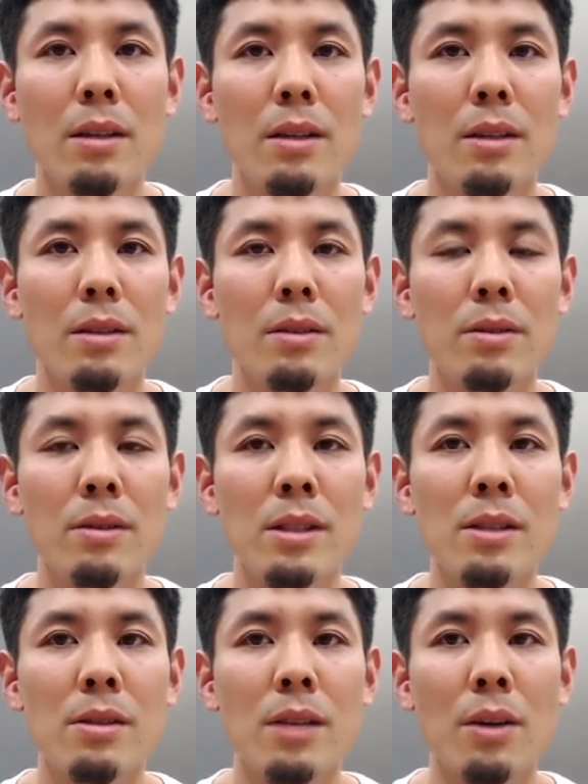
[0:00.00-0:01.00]
as the seed
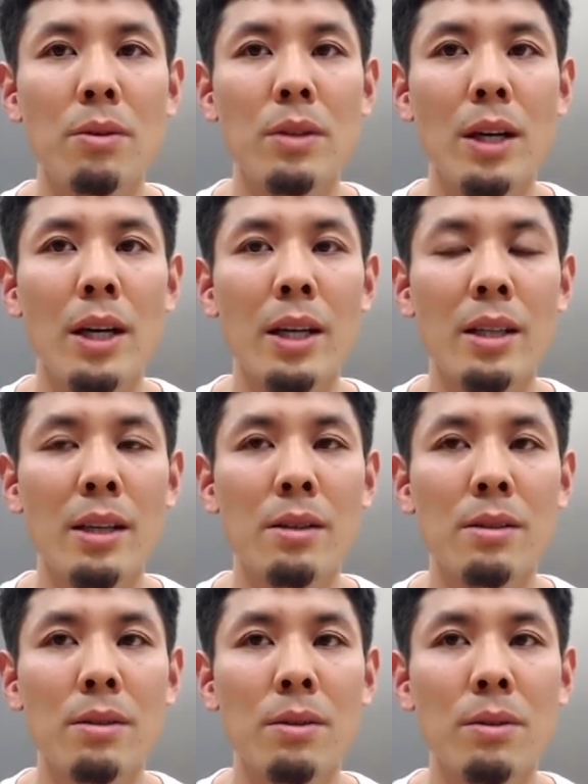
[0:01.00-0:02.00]
users
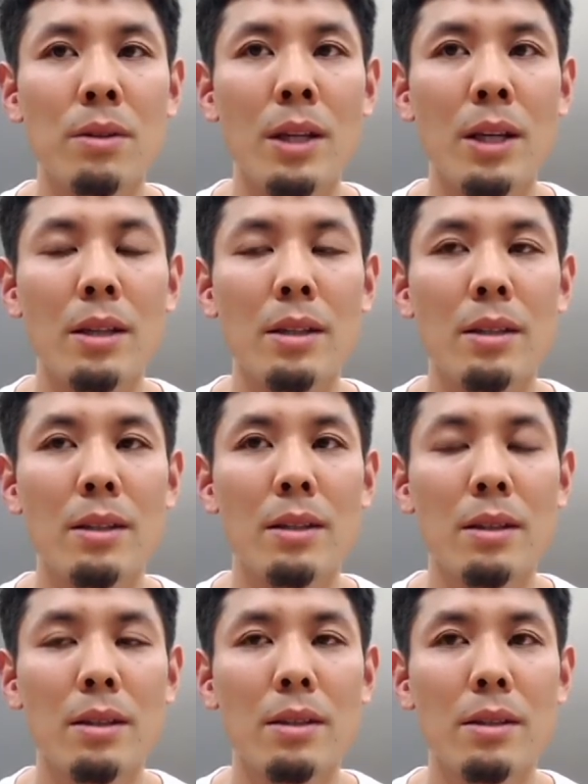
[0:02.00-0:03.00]
and targeting similar
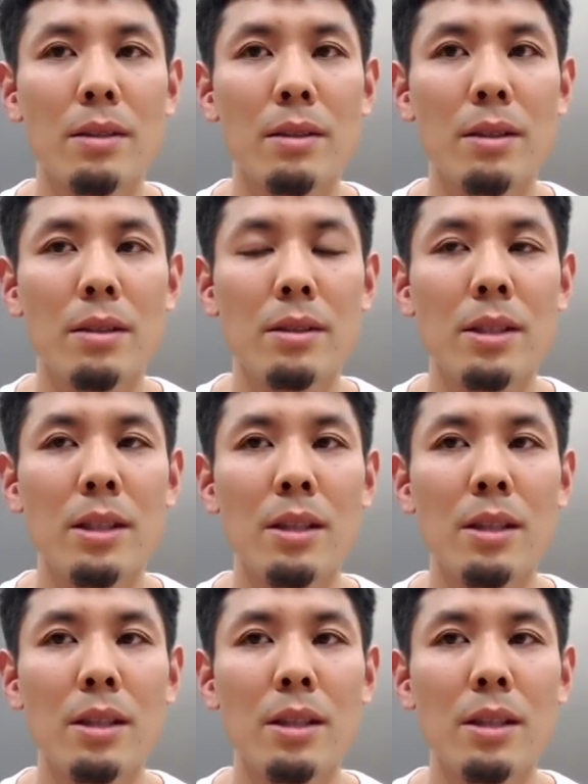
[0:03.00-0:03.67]
users,